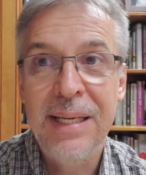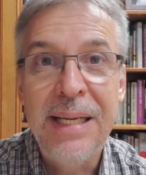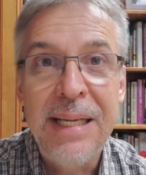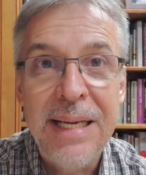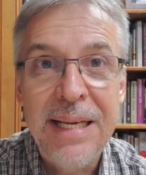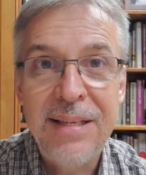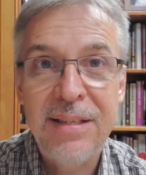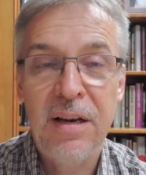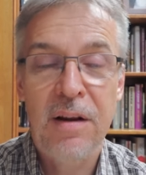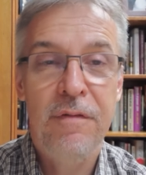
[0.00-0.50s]

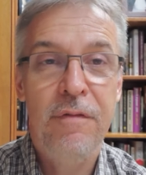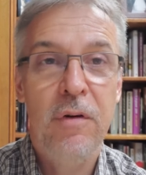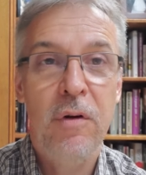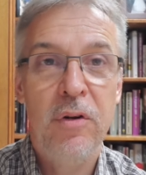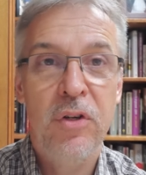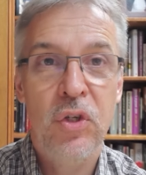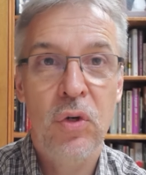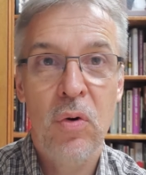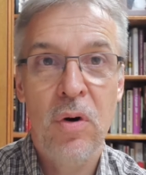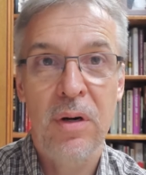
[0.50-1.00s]
he's going to fall
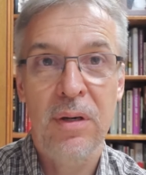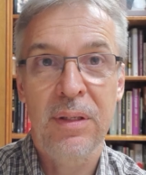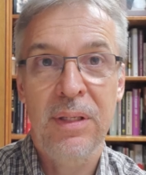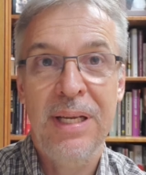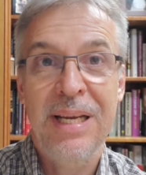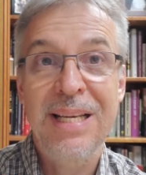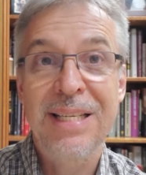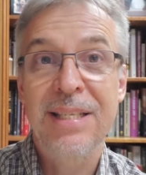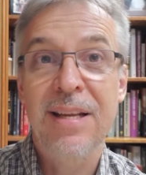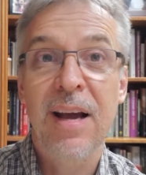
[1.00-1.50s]
short.
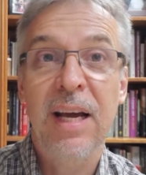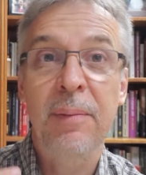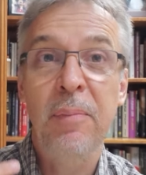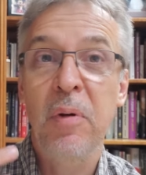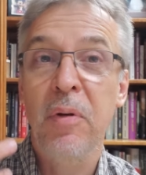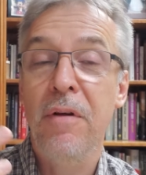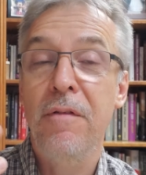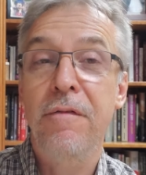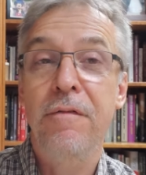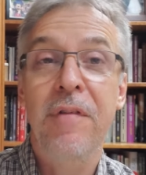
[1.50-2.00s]
He's not going to be
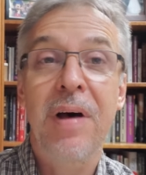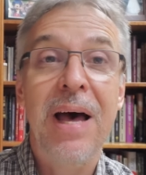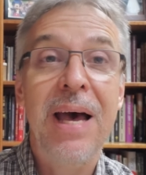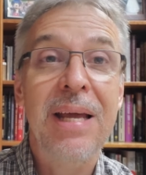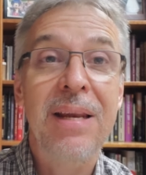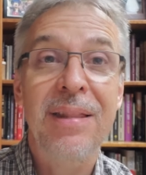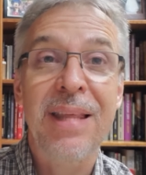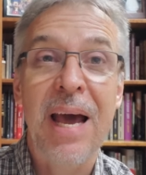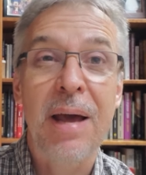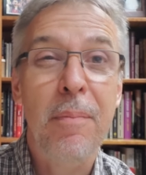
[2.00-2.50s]
able to
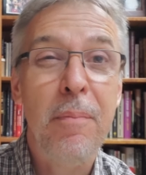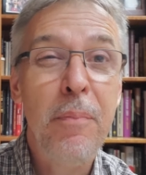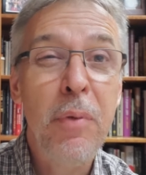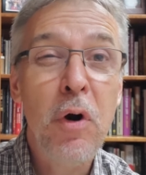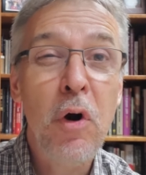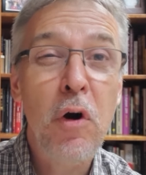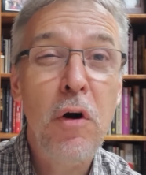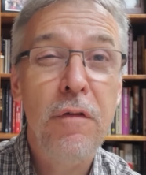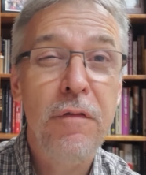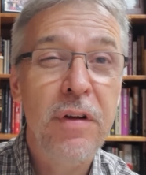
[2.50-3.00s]
find that
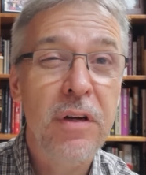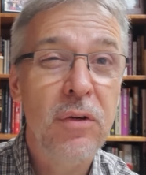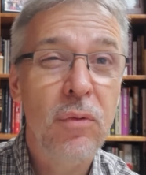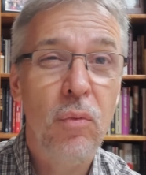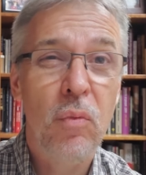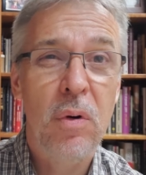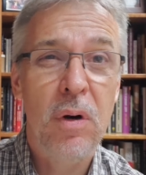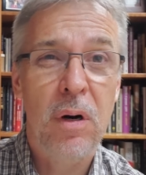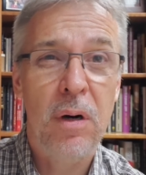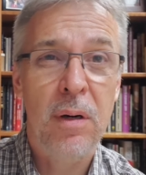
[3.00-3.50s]
perfect
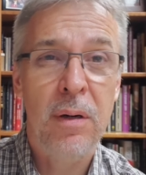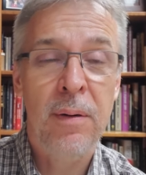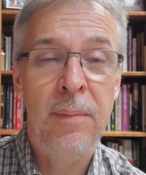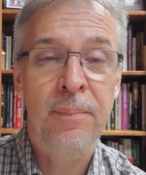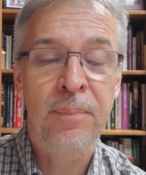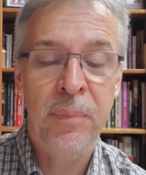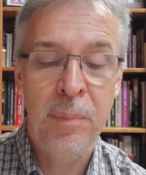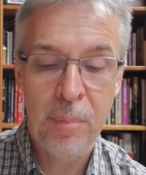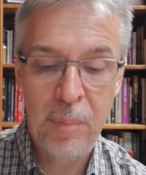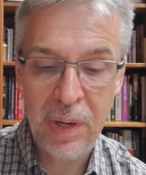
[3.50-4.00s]
word,
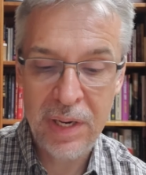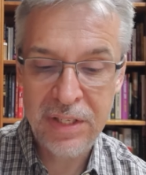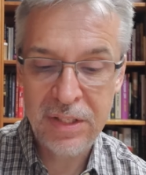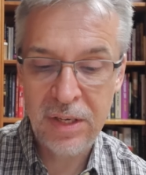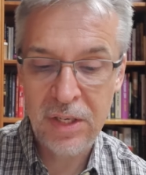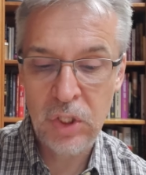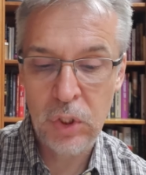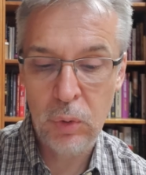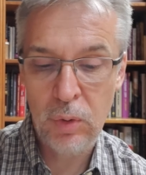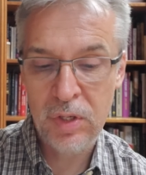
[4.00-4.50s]
but he's
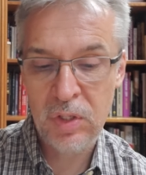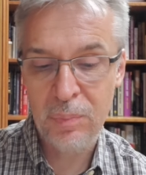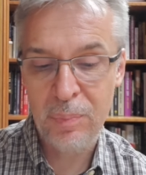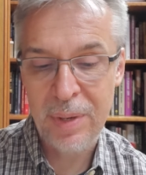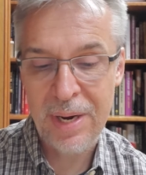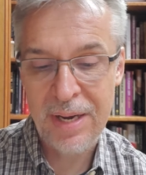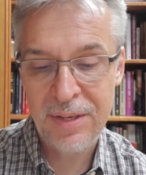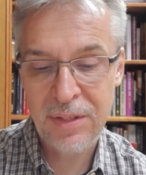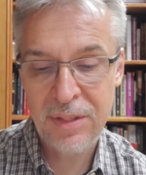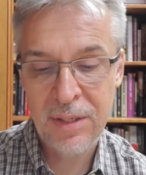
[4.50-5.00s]
going to do his
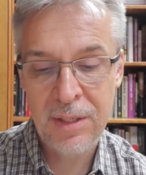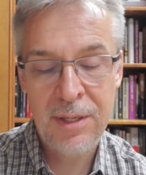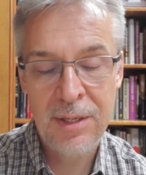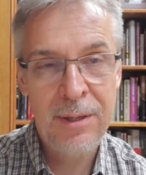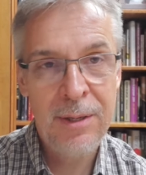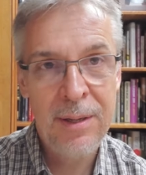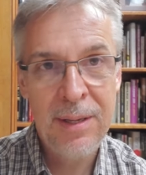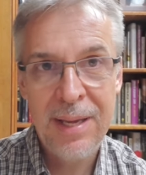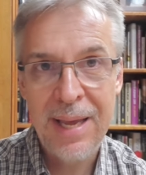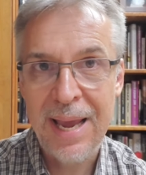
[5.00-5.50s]
best.
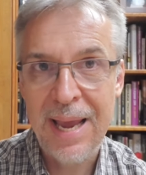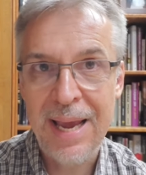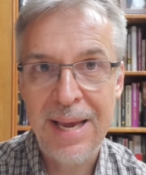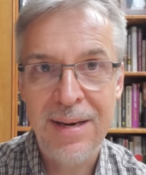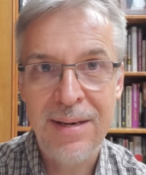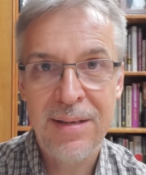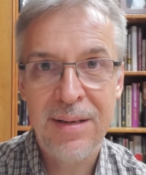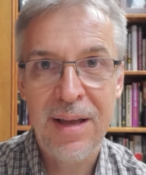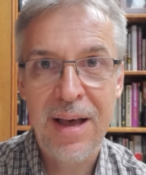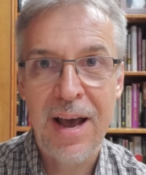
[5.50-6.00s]

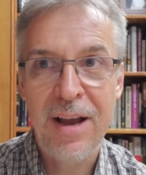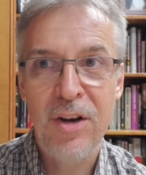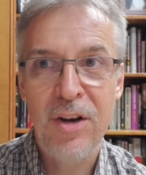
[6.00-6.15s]
And I